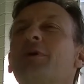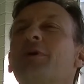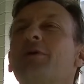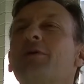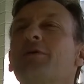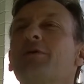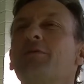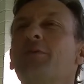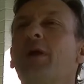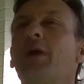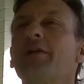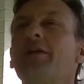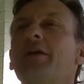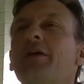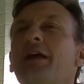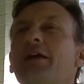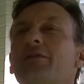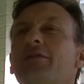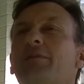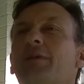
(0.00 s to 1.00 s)
Well, well, I
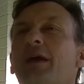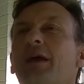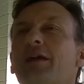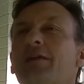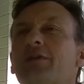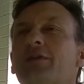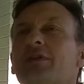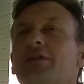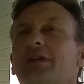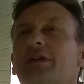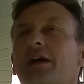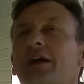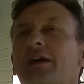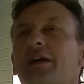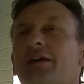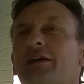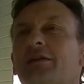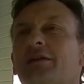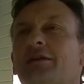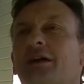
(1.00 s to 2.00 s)
don't have a plan at this
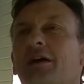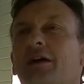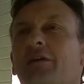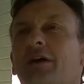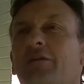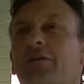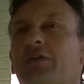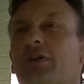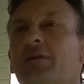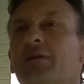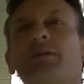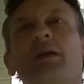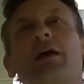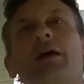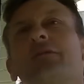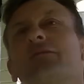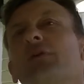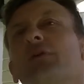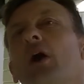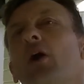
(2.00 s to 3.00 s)
stage, a fixed
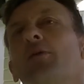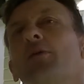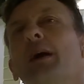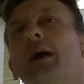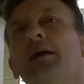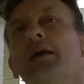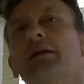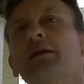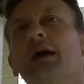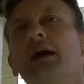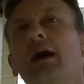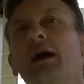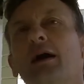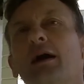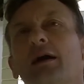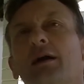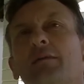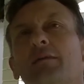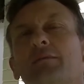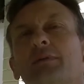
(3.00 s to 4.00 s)
plan for Hobart, yeah.
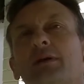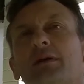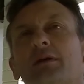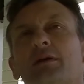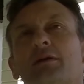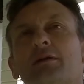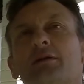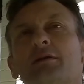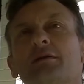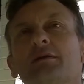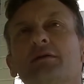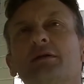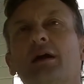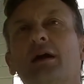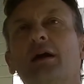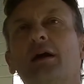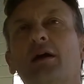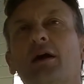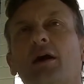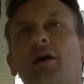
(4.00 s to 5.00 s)
um, because
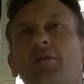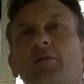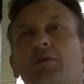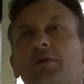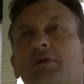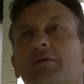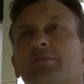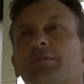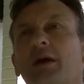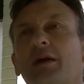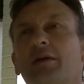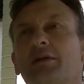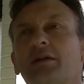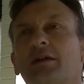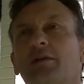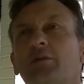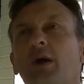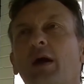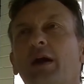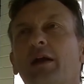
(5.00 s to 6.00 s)
uh, I was
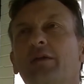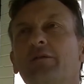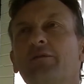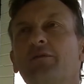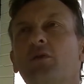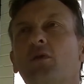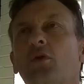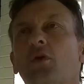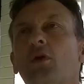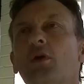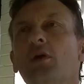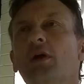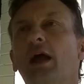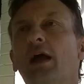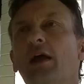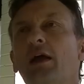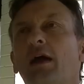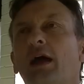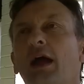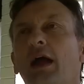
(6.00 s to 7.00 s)
basically waiting for
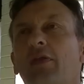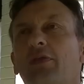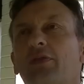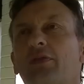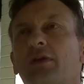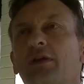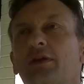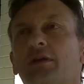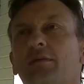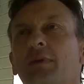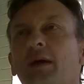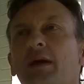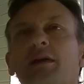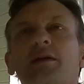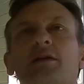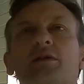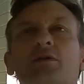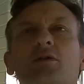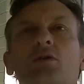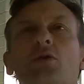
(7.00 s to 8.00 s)
Anthony to make
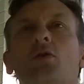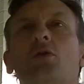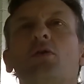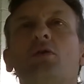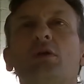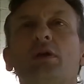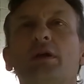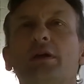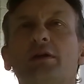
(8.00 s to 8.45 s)
his call.